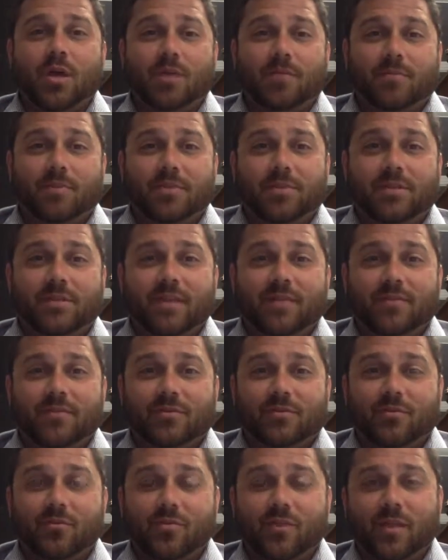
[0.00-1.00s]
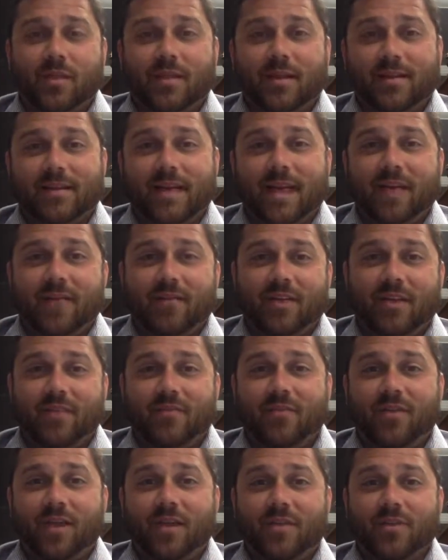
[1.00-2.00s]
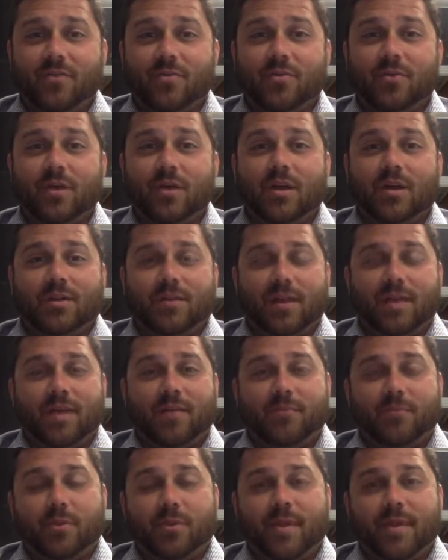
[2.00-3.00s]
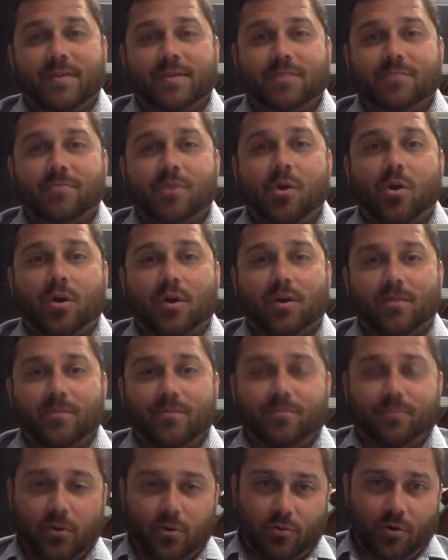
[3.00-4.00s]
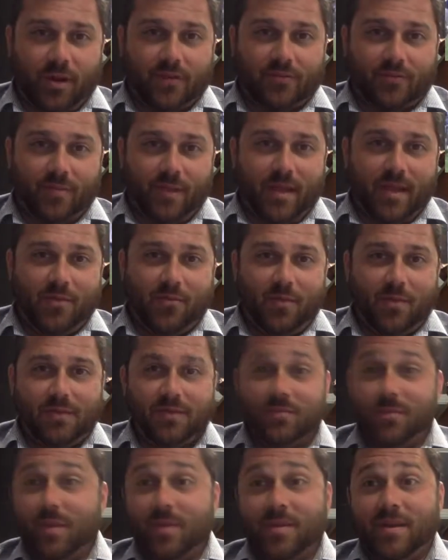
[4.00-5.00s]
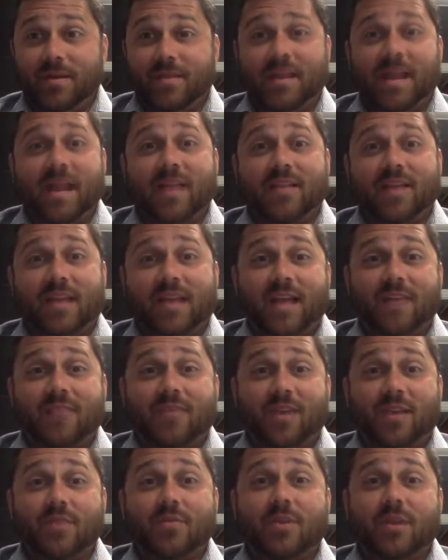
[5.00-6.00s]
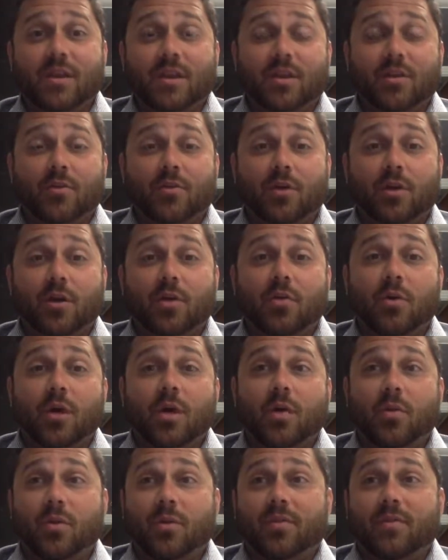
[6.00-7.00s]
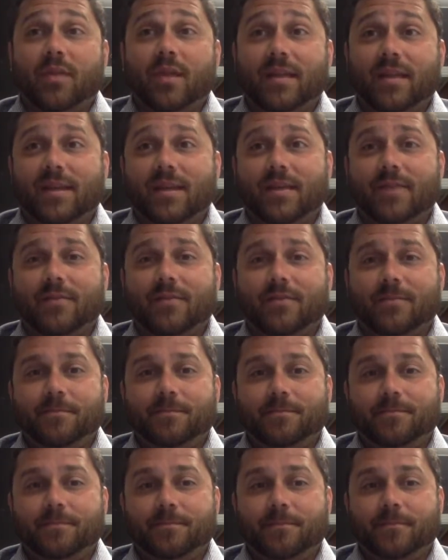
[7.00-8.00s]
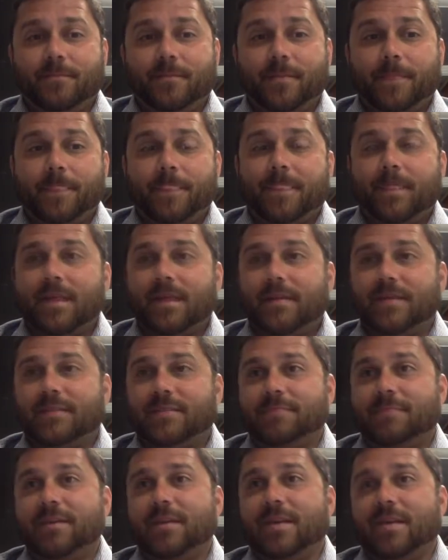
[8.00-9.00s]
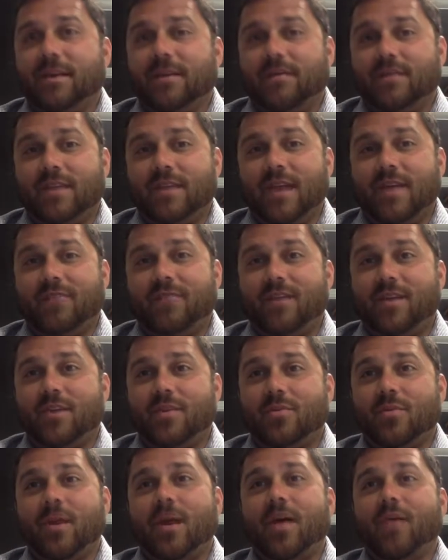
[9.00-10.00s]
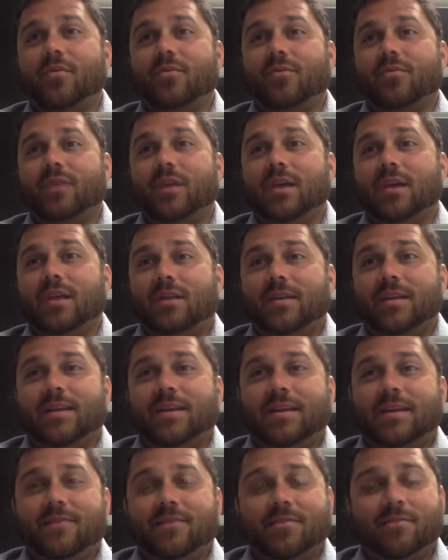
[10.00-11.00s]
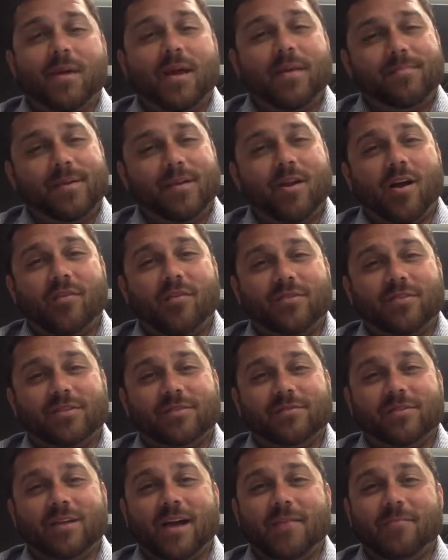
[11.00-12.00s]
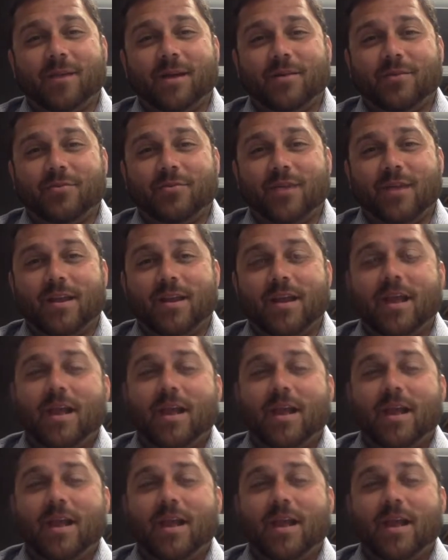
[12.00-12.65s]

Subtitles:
Butch Davis would really like to have in FIU to kind of put that spark and progress from 8 wins maybe to 10 like FAU did a year ago with Lane Kiffin. Speaking of the FAU Owls, Lane Kiffin might be an offensive guy by trade,